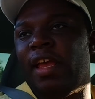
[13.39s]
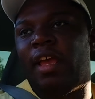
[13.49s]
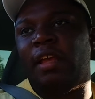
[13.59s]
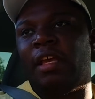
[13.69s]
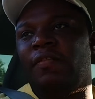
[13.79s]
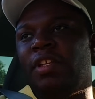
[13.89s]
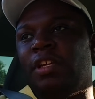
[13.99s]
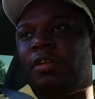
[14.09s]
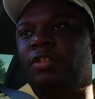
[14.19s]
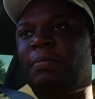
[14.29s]
and give, you
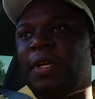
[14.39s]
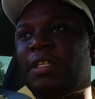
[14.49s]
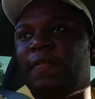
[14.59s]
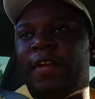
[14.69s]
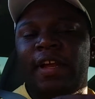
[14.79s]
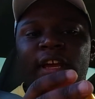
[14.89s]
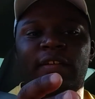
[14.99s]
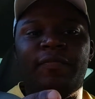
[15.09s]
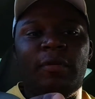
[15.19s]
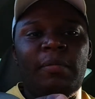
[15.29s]
know, too much of their
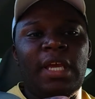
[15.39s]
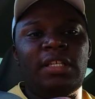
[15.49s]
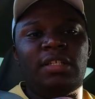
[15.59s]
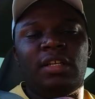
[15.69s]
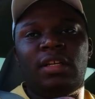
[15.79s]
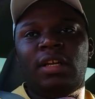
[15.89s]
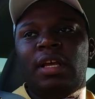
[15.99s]
information.